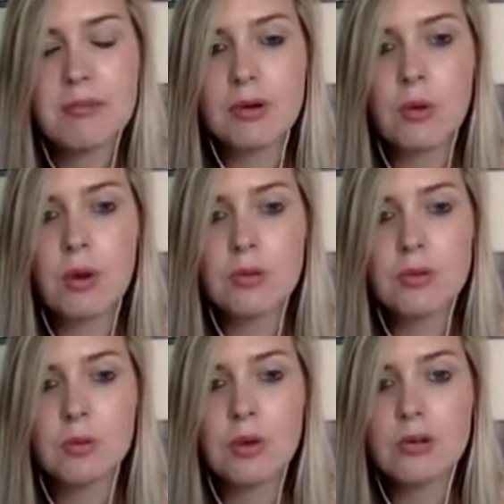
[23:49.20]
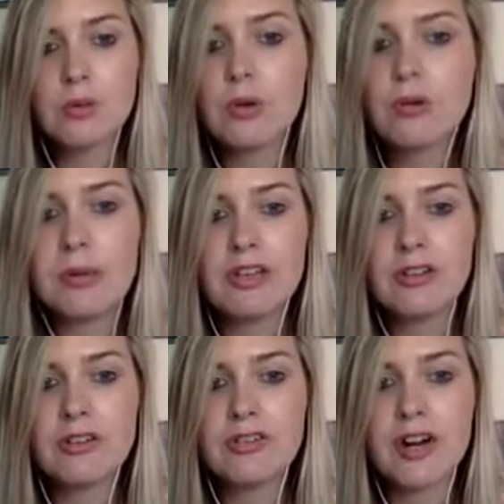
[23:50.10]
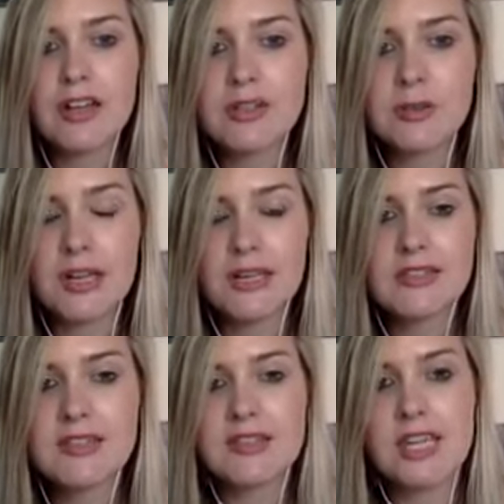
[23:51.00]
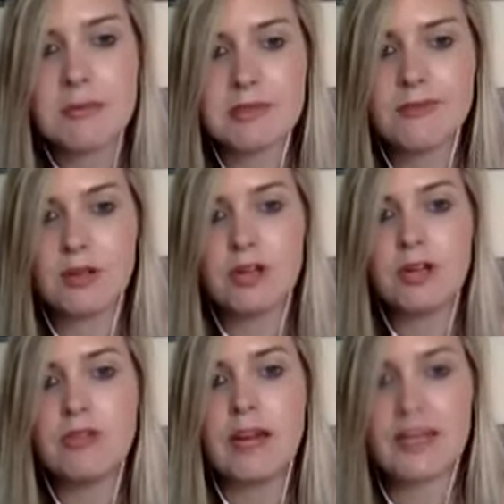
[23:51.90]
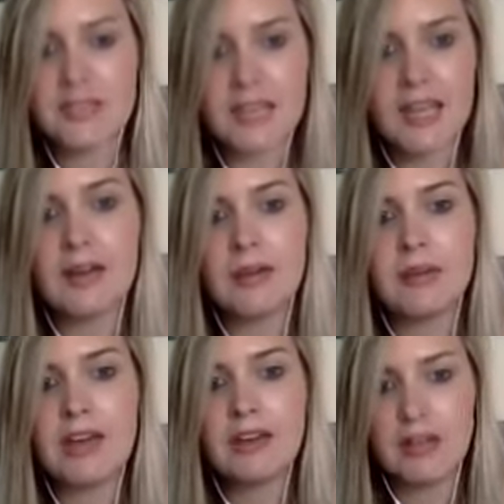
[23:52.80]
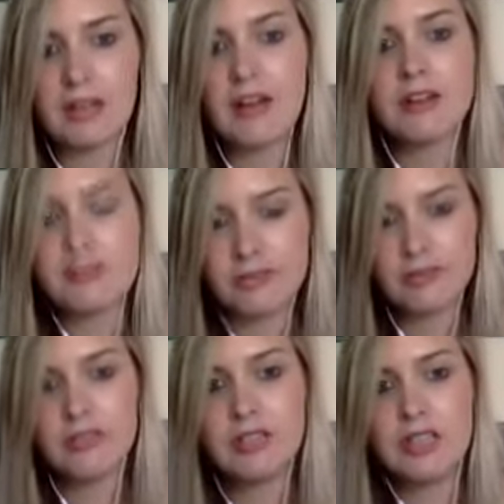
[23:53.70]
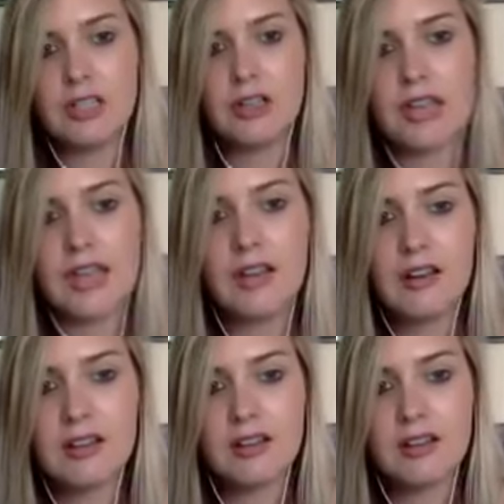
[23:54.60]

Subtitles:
what would be your advice or hints and tips for correcting it without it kind of looking?